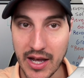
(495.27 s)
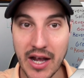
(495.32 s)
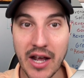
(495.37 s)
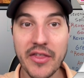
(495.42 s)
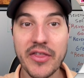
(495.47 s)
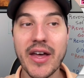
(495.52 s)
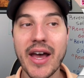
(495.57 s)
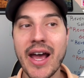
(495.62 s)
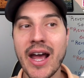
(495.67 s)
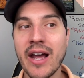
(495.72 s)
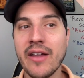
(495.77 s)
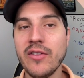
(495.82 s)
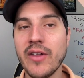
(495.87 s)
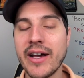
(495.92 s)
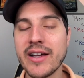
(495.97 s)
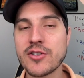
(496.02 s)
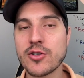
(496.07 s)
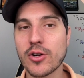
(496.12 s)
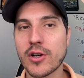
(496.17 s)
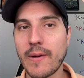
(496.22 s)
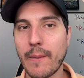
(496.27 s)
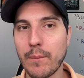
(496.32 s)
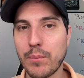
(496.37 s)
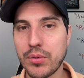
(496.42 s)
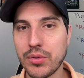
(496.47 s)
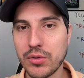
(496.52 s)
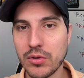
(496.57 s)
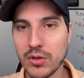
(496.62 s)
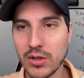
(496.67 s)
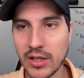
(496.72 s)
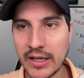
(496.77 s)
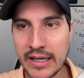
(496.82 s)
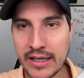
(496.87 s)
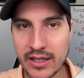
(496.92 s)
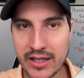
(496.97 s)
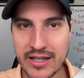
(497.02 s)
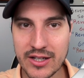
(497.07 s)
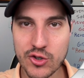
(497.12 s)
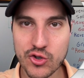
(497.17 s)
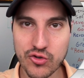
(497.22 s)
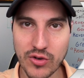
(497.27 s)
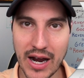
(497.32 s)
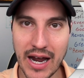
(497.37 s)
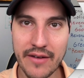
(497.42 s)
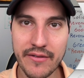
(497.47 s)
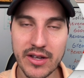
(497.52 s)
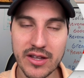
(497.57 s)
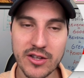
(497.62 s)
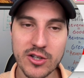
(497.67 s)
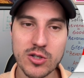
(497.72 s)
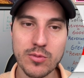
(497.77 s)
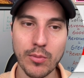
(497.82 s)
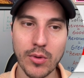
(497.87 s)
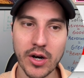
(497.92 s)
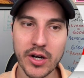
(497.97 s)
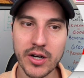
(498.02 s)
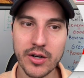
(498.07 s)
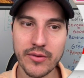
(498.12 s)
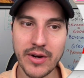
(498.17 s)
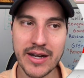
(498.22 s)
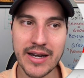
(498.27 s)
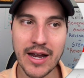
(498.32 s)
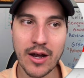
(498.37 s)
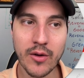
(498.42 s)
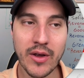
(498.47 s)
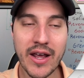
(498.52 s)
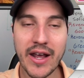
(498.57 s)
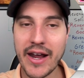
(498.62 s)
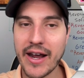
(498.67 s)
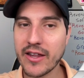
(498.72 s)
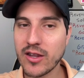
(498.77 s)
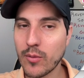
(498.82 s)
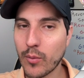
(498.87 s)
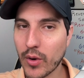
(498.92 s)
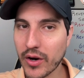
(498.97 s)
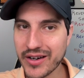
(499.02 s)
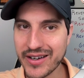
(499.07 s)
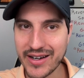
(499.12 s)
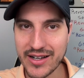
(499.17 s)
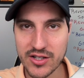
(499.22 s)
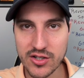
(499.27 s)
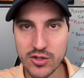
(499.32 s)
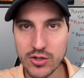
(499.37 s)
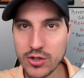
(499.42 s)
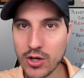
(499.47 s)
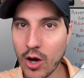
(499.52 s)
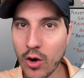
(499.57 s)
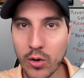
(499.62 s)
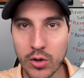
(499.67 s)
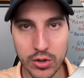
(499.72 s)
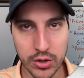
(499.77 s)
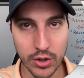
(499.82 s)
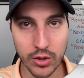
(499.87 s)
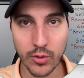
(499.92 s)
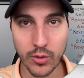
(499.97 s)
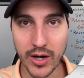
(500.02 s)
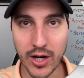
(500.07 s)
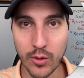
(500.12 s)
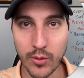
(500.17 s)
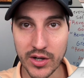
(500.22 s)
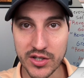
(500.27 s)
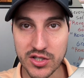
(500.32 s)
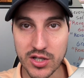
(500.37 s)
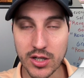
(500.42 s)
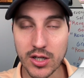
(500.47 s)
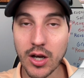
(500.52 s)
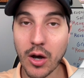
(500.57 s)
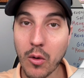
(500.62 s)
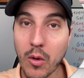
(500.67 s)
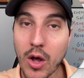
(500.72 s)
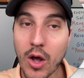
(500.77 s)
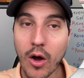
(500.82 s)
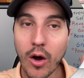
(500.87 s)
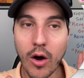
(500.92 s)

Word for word: The headlines are completely driving this market right now, and the market has no clue where it wants to go.